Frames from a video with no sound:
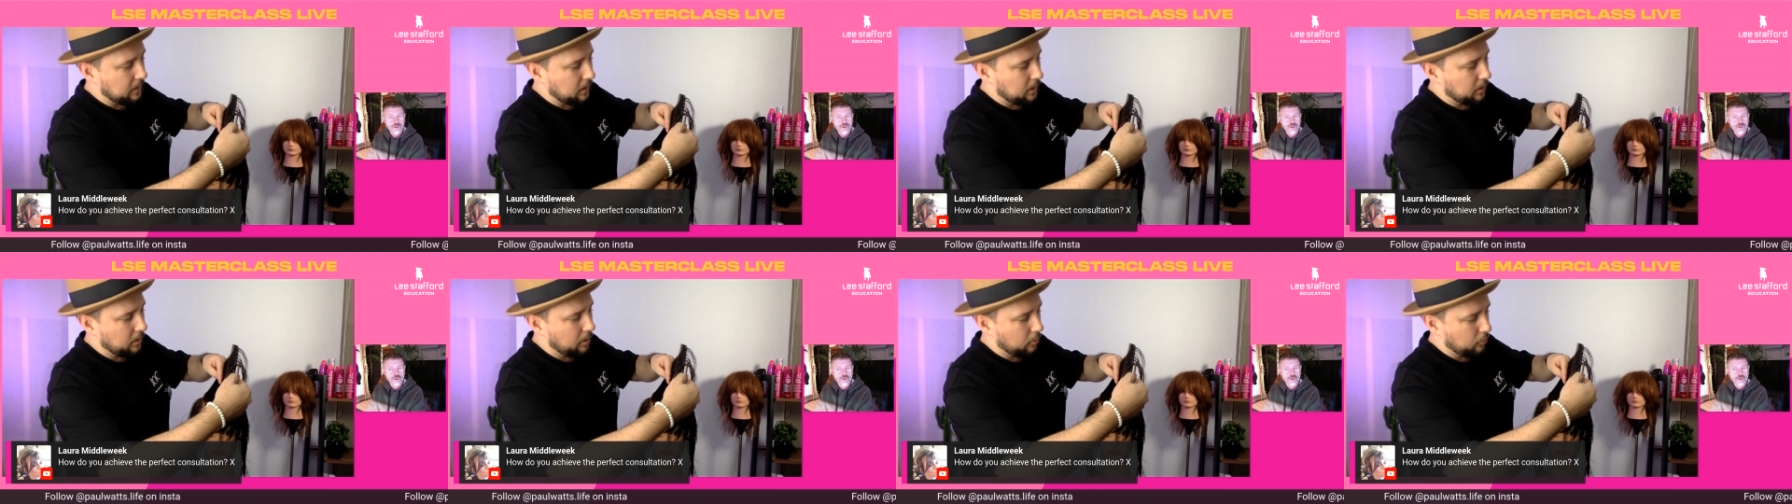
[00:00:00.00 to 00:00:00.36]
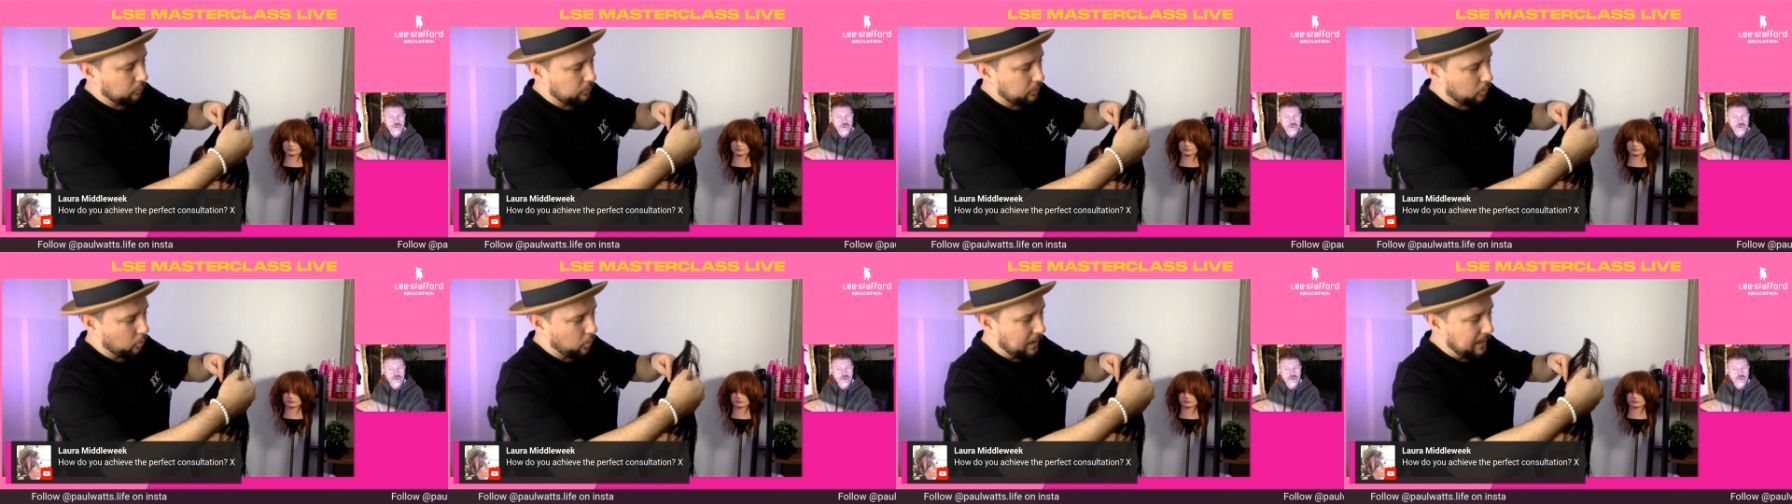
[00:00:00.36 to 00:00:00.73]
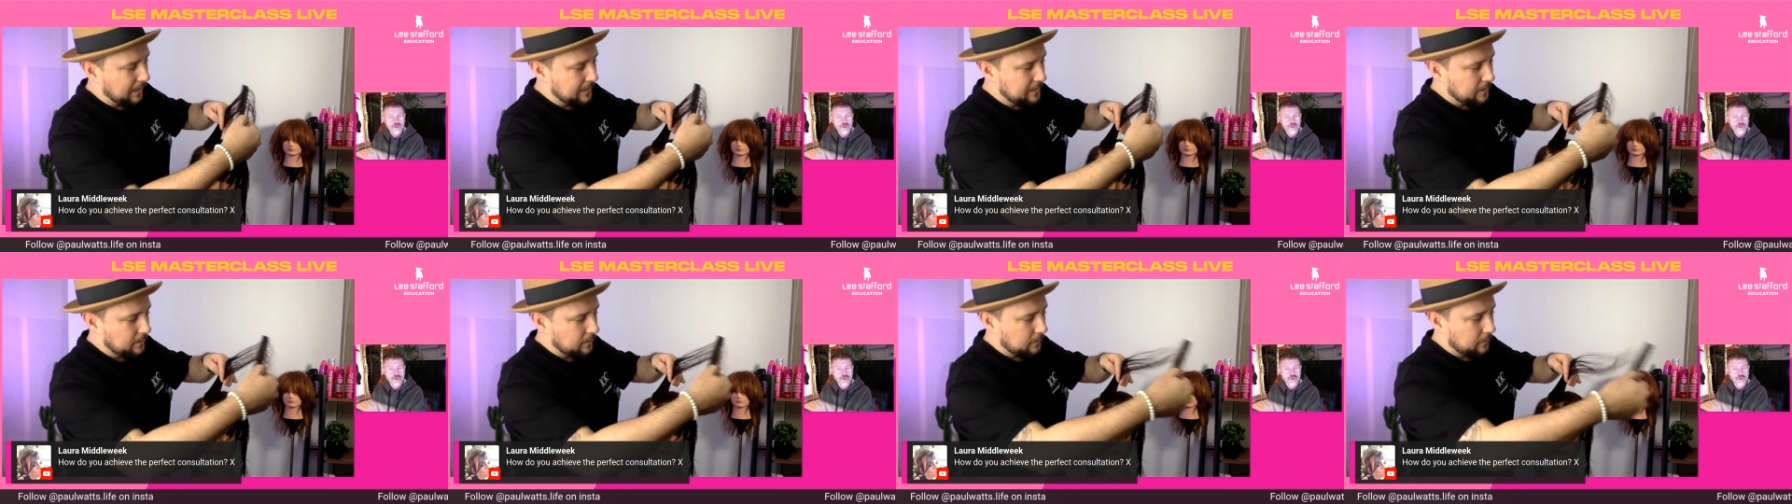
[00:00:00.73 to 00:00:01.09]
along the
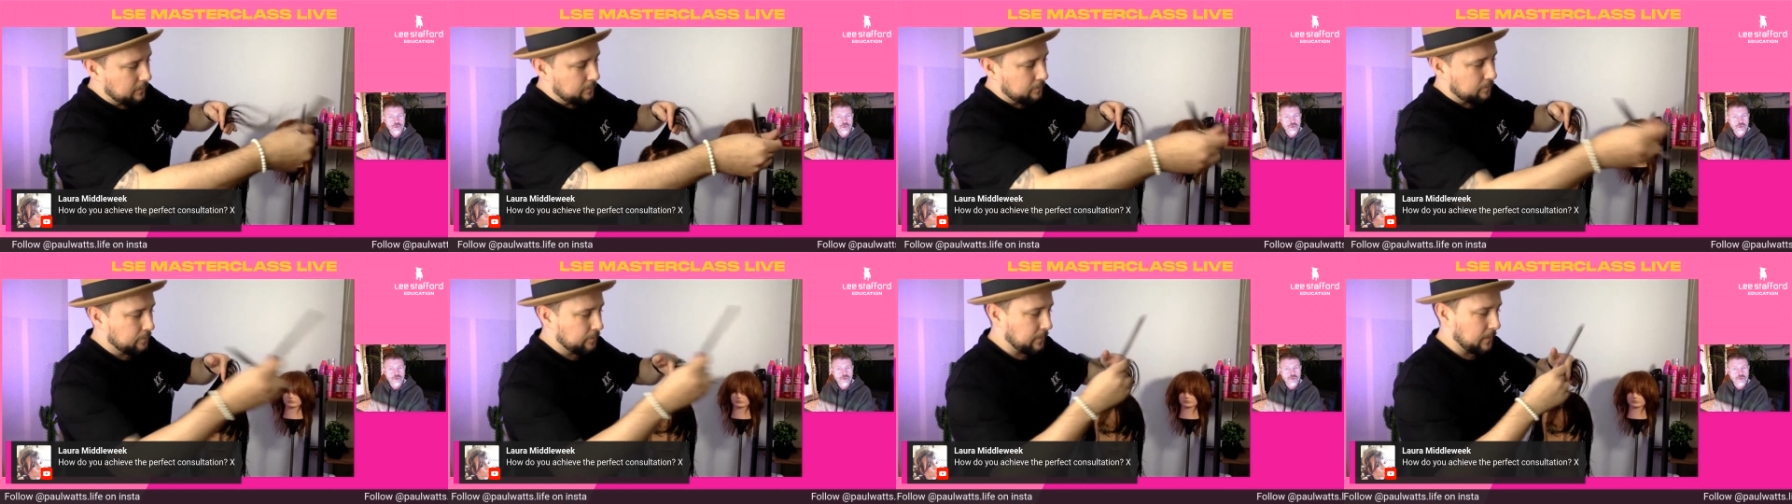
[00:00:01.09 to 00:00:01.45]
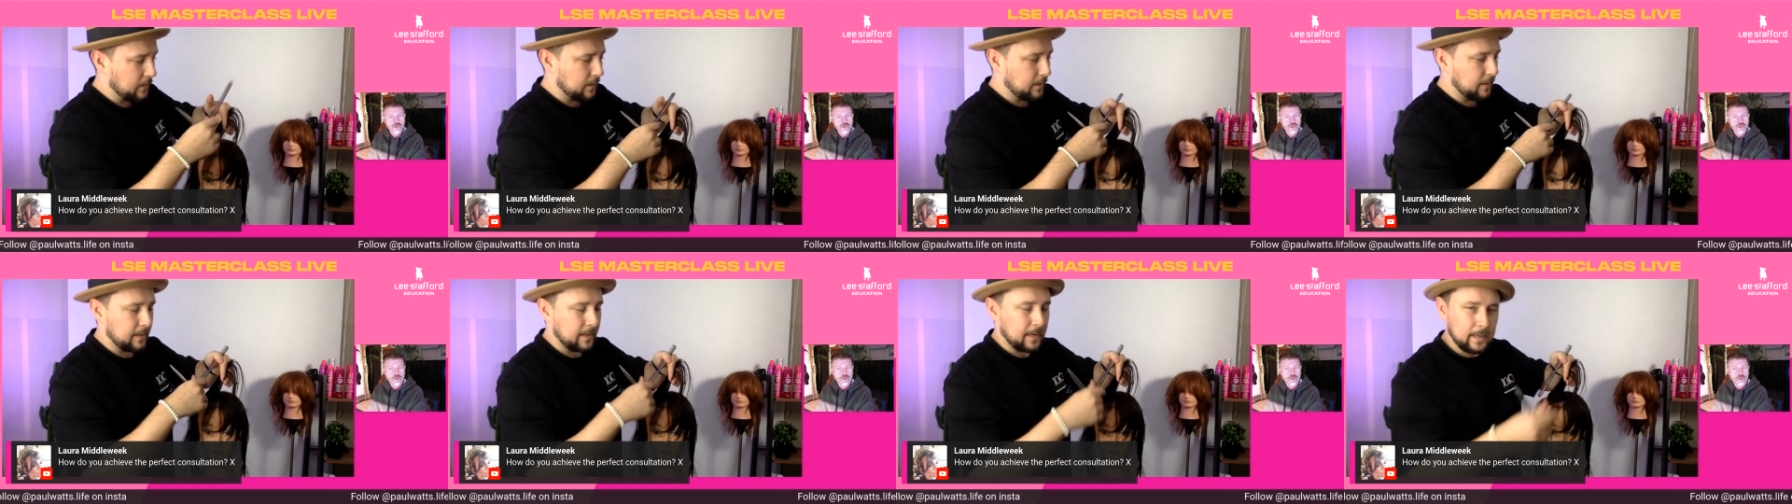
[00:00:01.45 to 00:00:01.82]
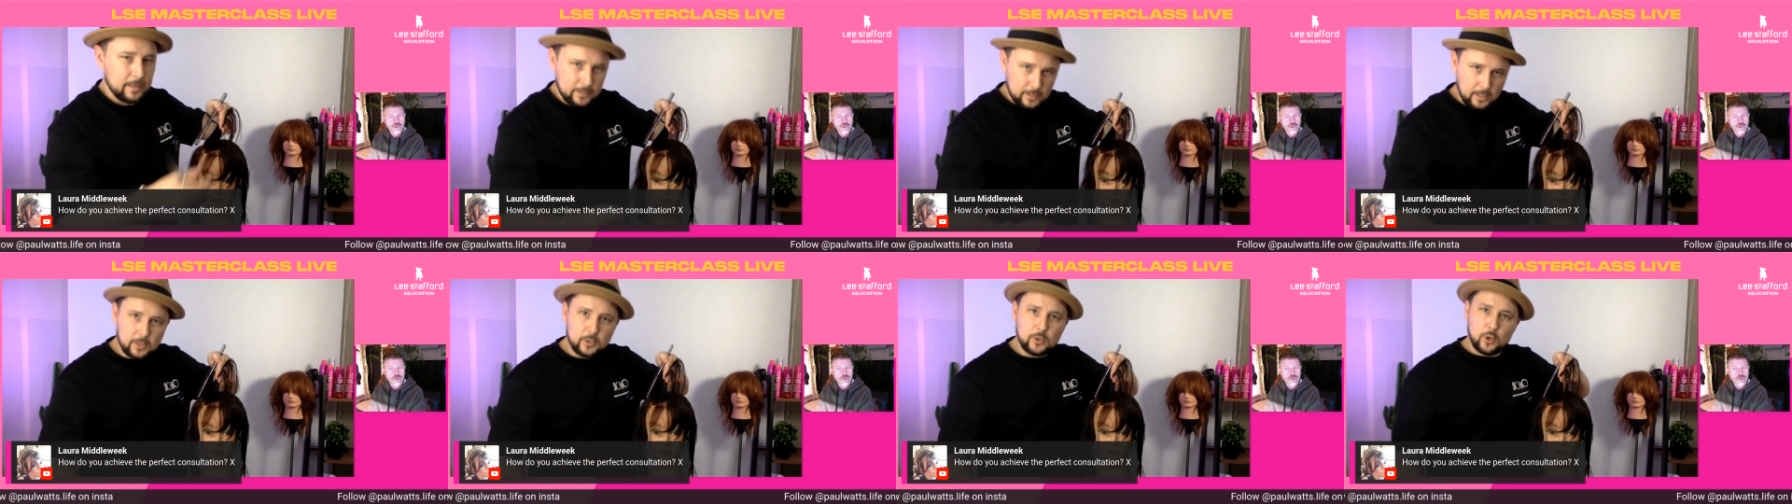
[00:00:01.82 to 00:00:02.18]
way
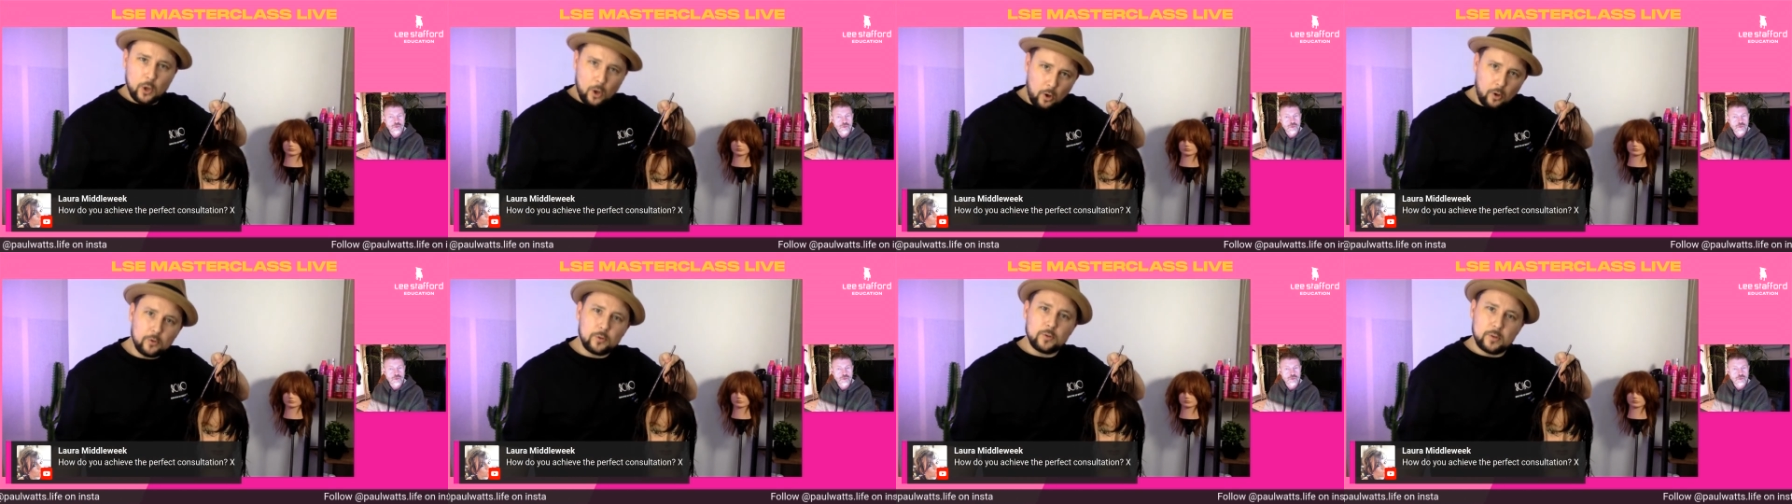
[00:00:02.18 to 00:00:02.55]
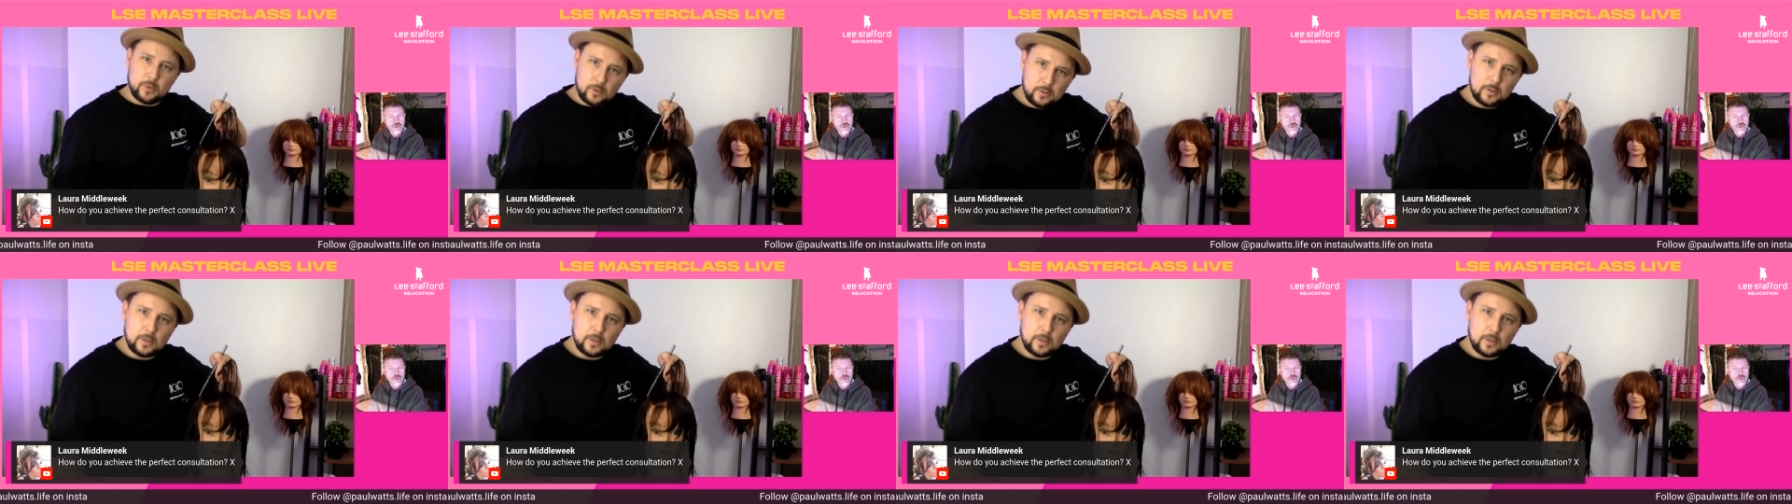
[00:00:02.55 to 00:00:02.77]
and nod.